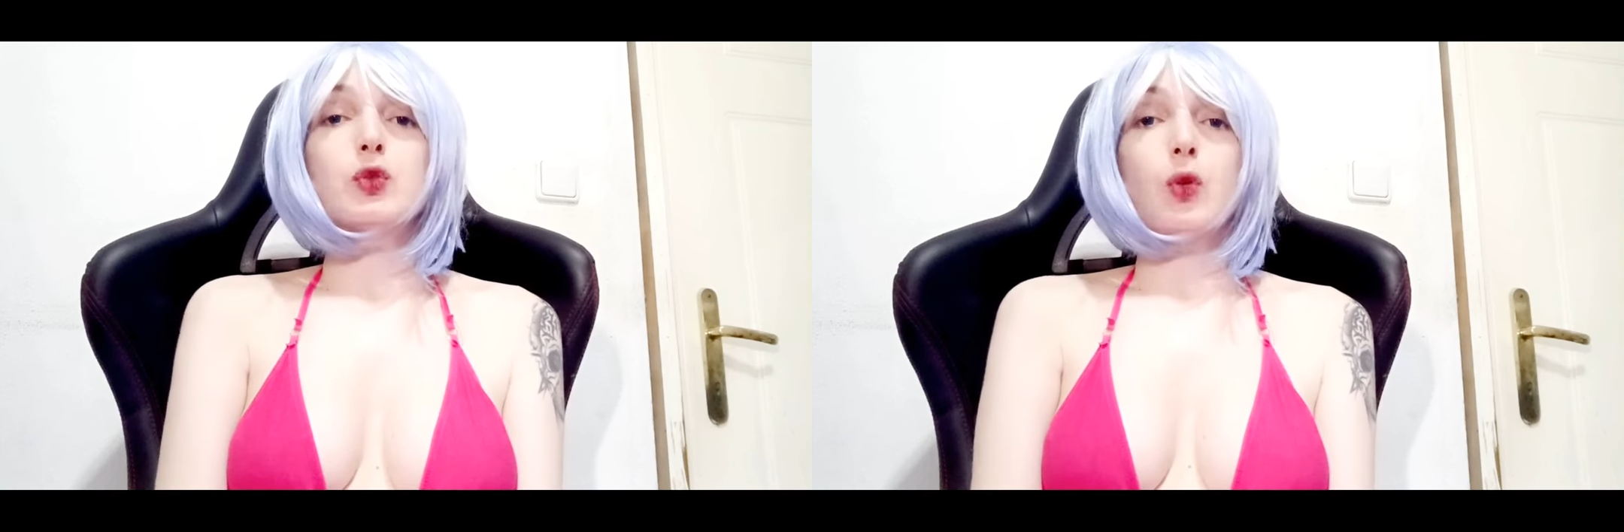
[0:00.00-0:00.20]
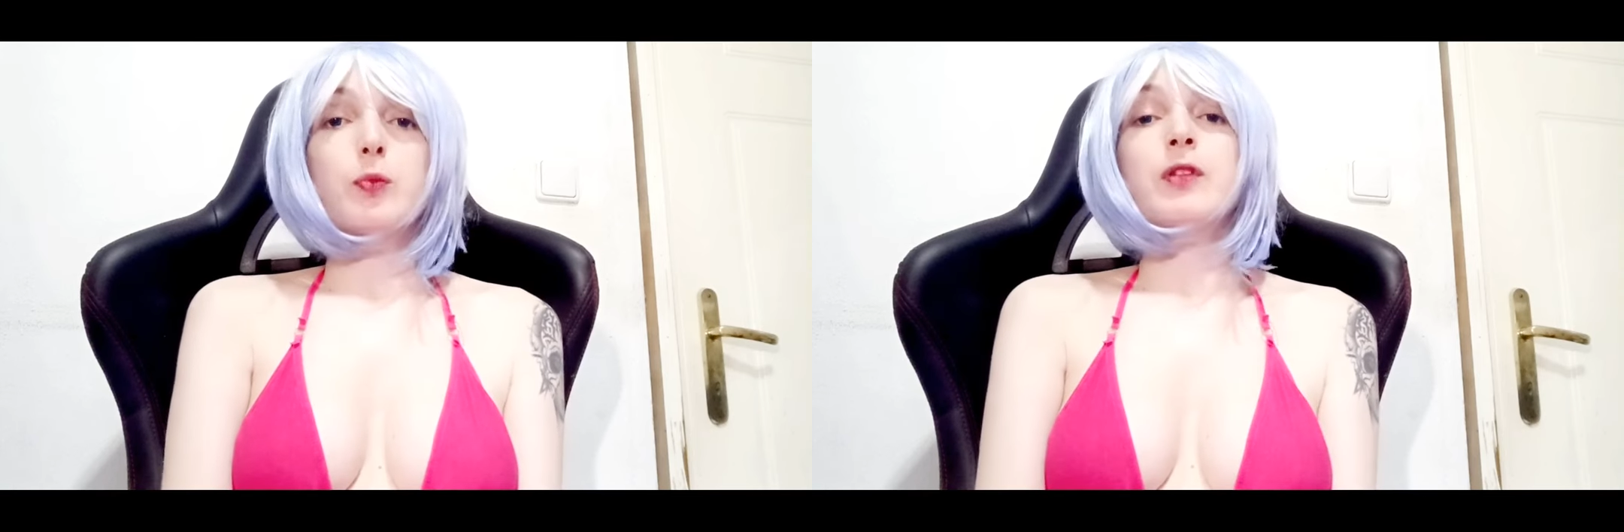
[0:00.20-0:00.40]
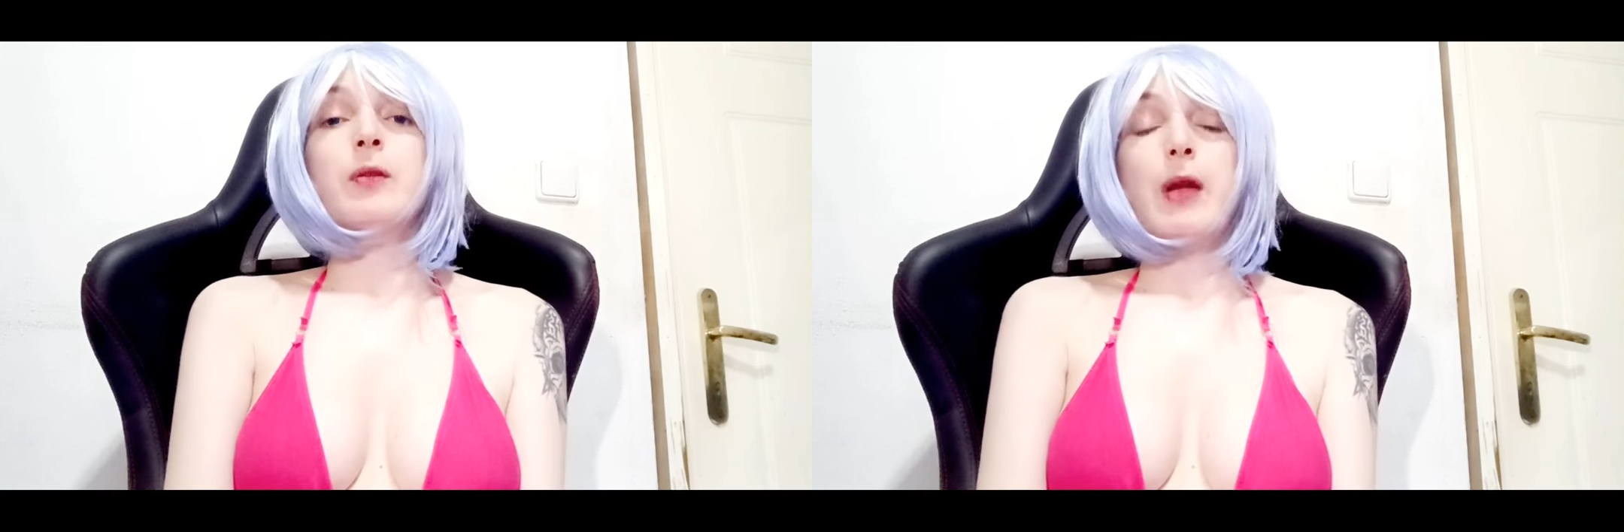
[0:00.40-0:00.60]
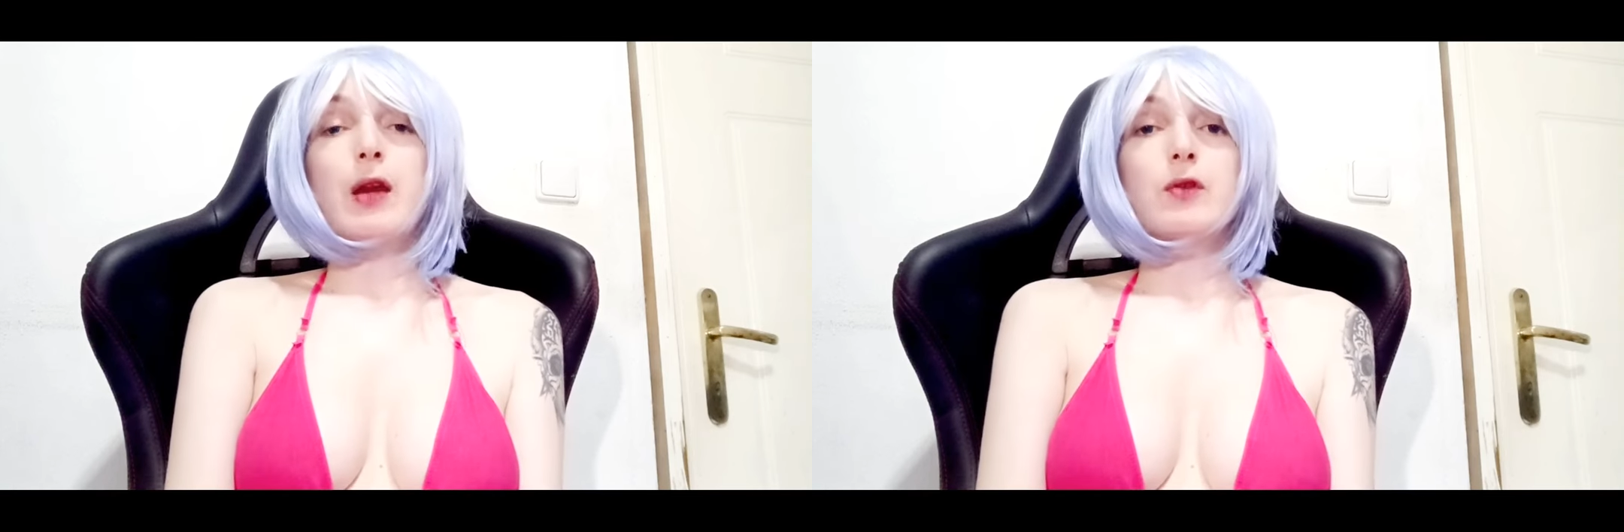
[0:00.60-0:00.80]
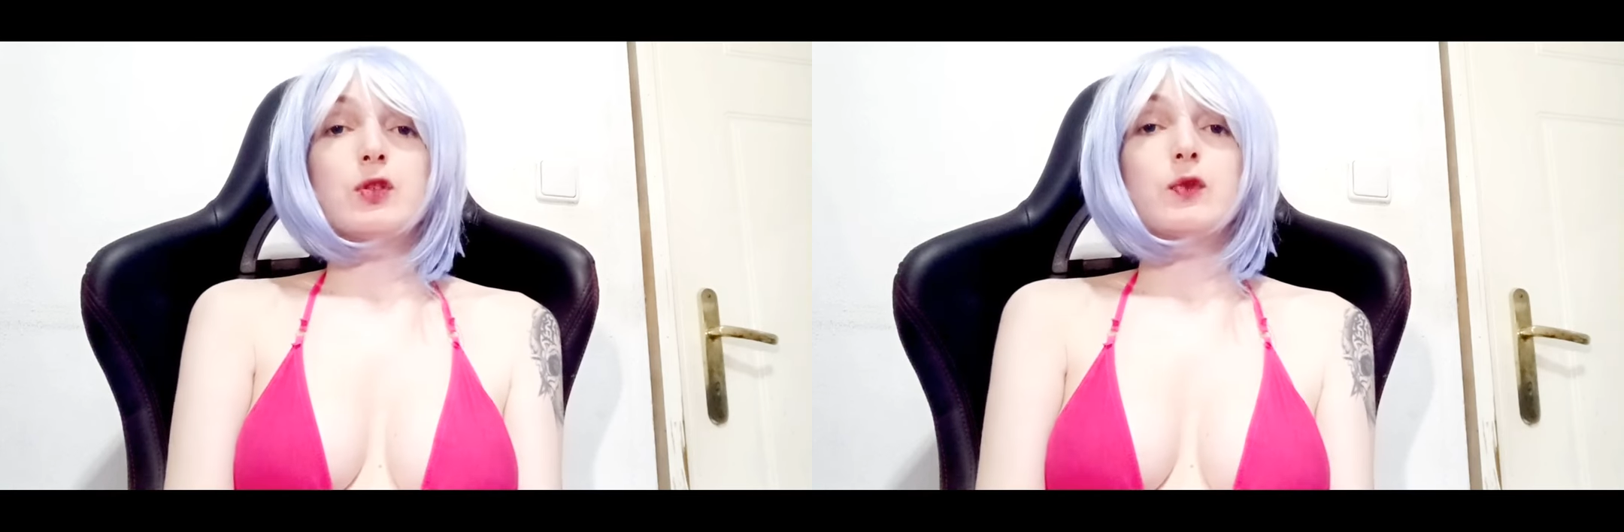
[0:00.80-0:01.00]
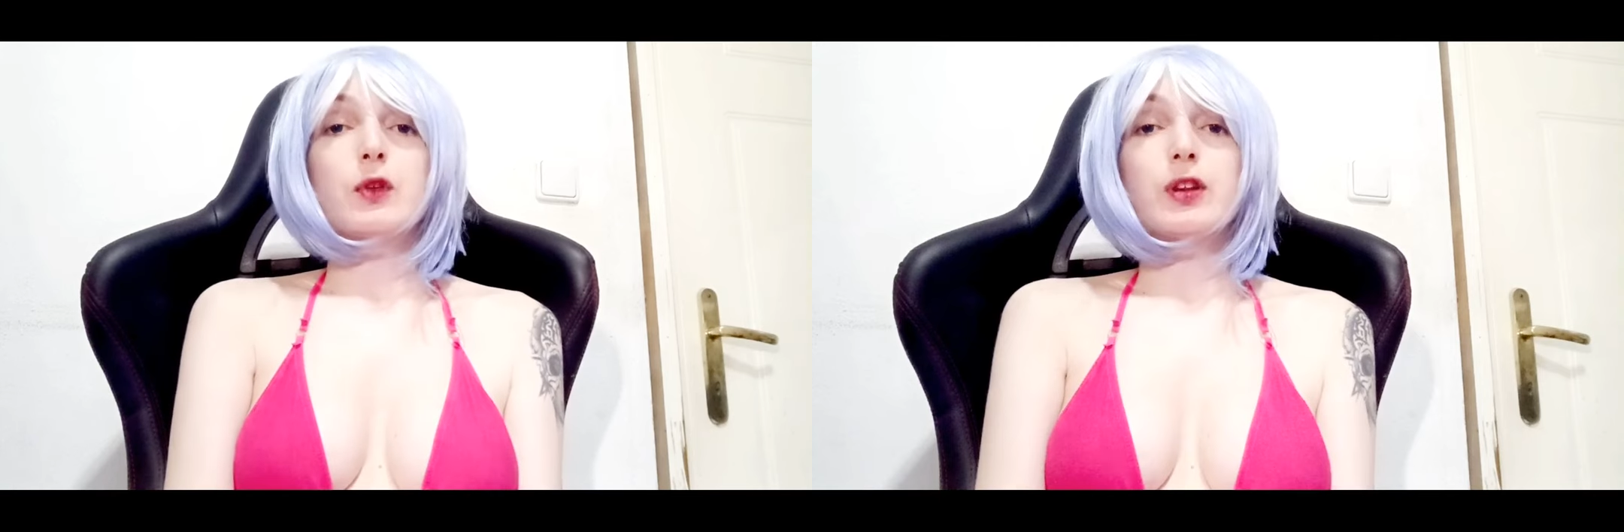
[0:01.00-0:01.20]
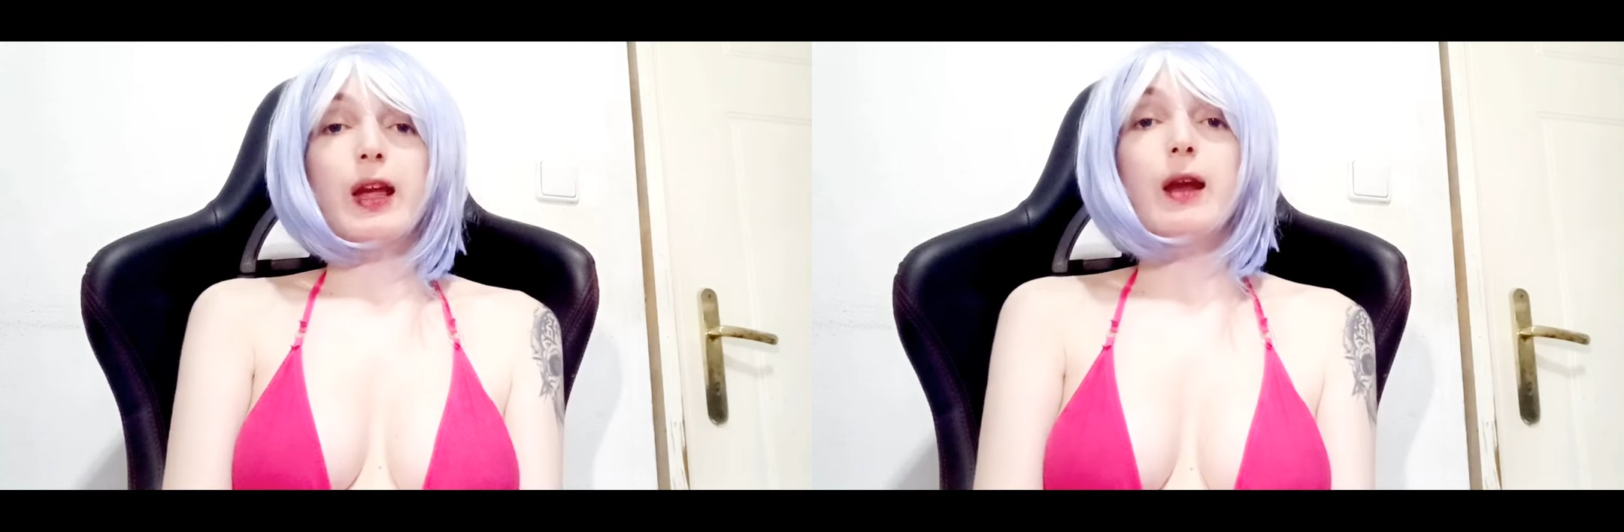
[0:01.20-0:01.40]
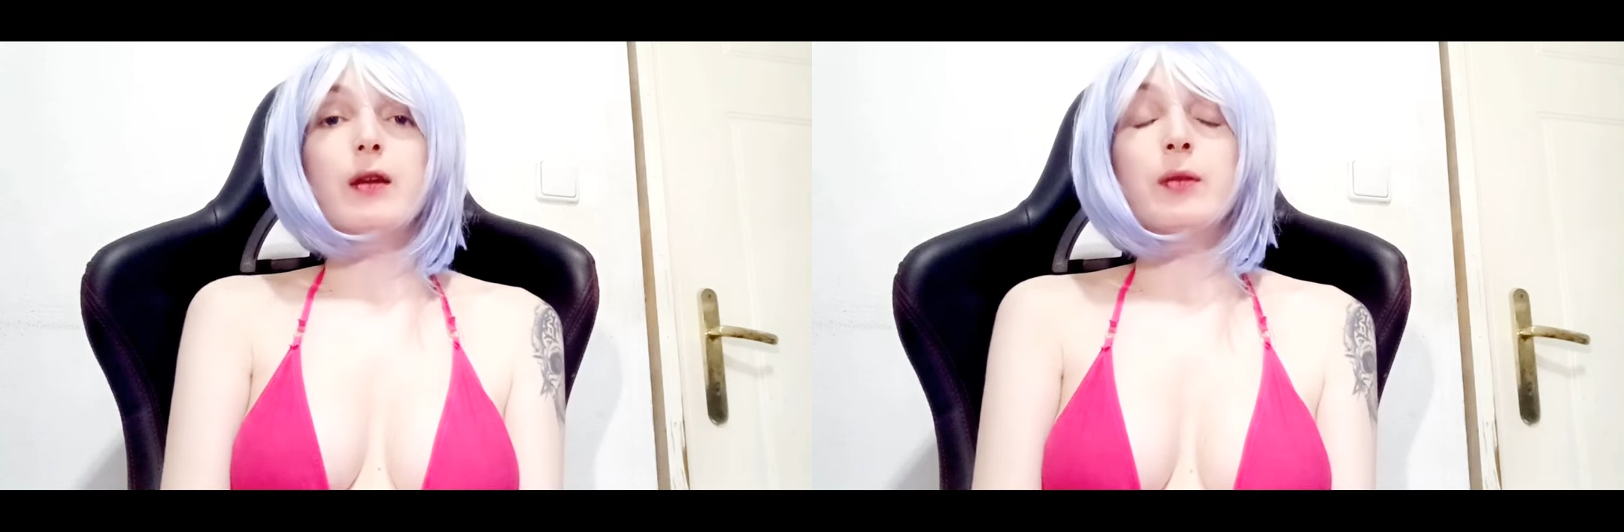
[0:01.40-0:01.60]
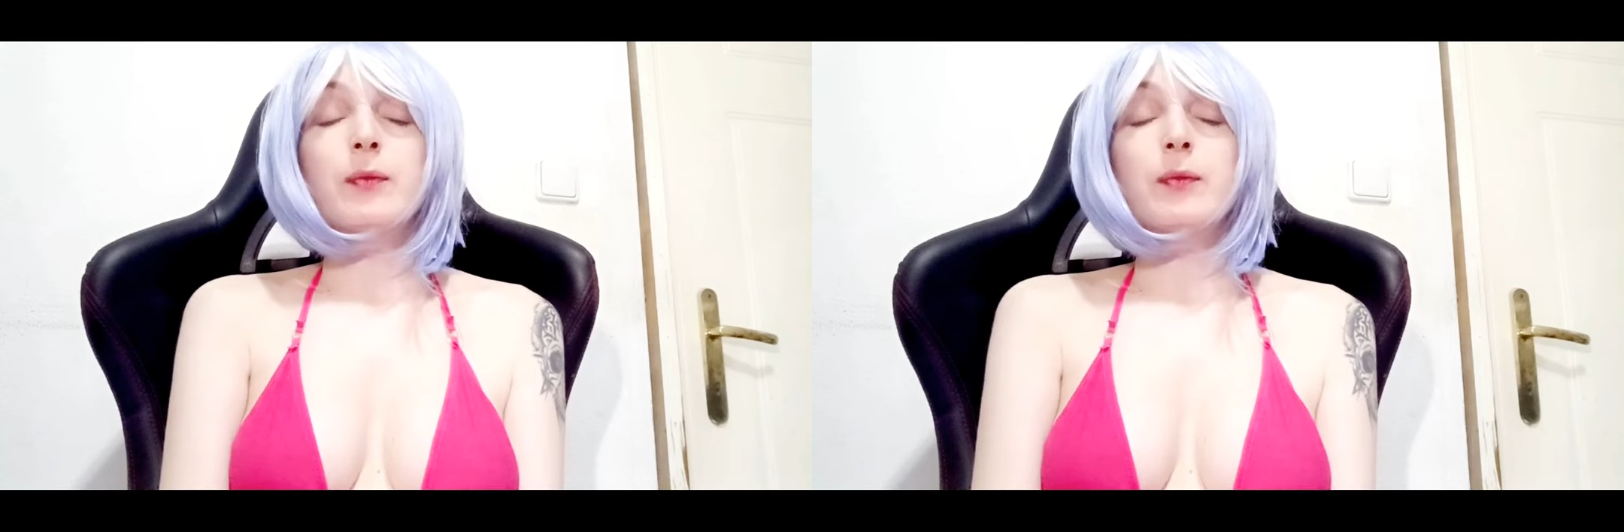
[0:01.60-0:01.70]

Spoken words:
open the marriage for her